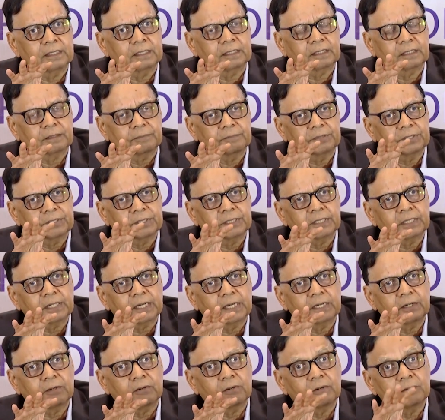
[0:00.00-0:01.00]
commission
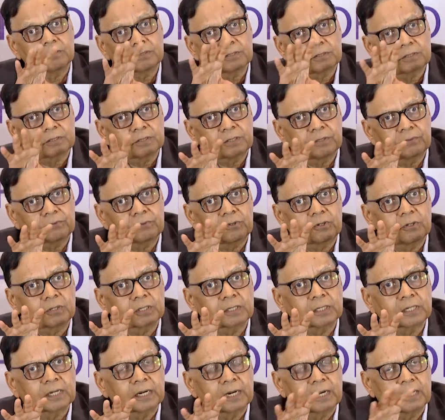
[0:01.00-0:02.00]
can also
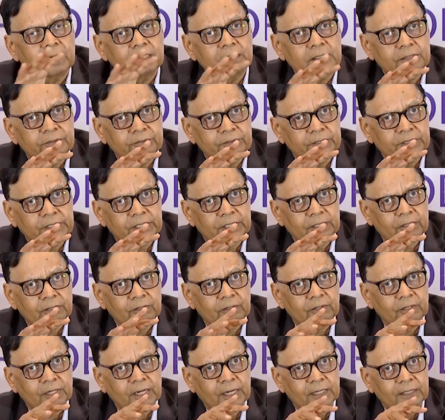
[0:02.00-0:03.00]
award grants which are
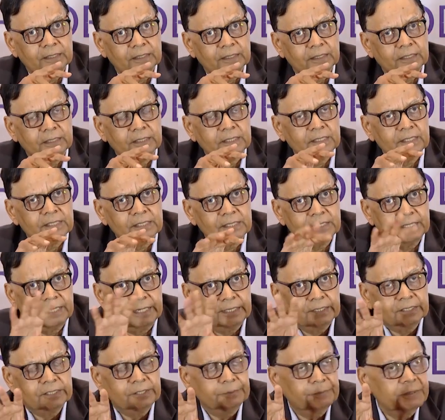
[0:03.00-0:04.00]
called either the
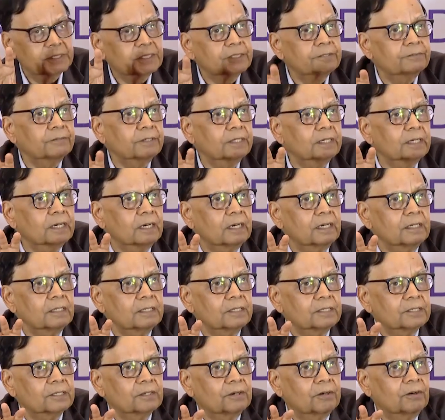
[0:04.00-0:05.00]
state specific
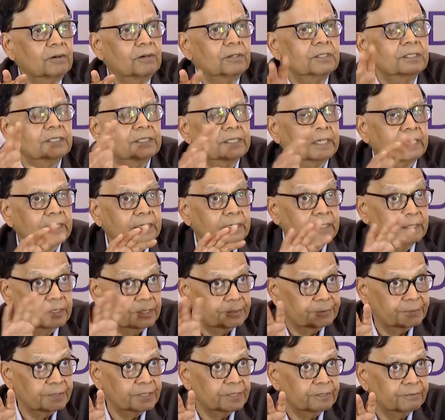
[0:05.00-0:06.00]
grants or sector
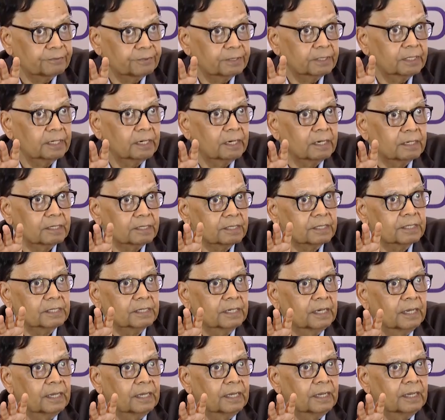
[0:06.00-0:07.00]
specific grants.
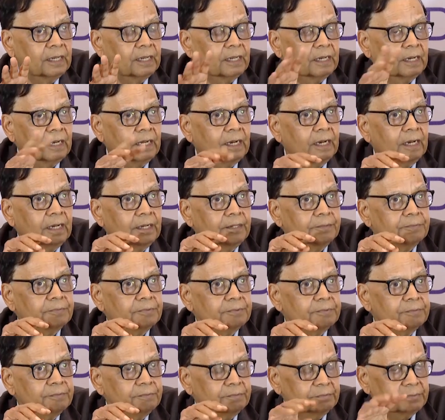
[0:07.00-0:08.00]

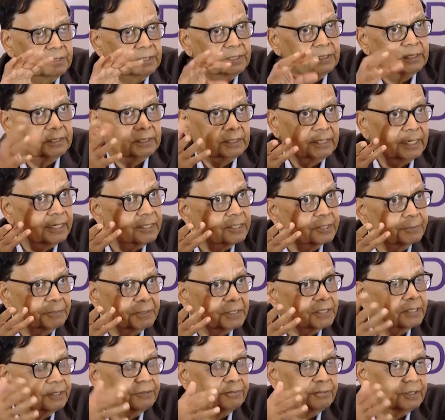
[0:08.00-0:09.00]
State
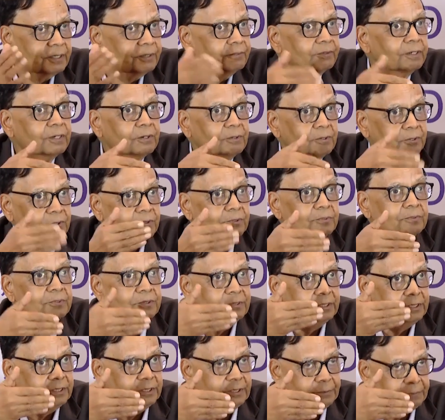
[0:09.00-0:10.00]
specific will go
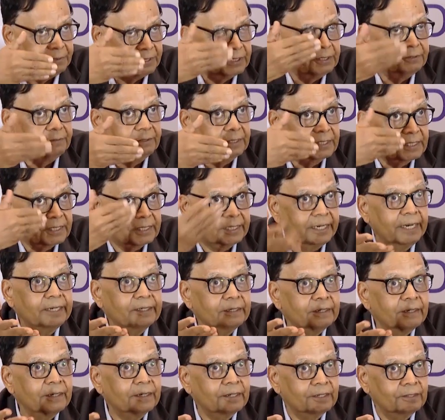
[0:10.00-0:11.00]
to specific
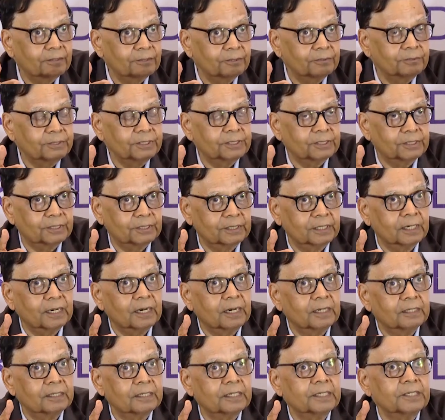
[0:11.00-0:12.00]
state to which the
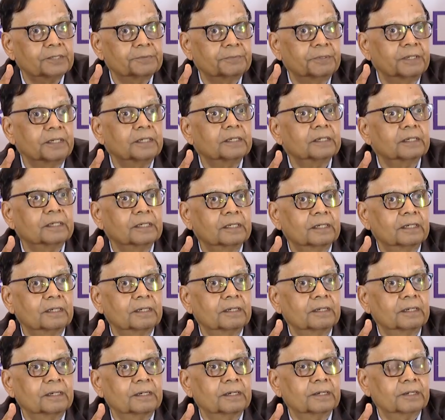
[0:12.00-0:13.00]
grant has been
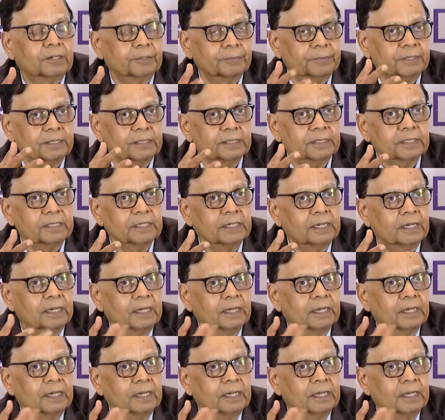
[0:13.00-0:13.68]
recommended,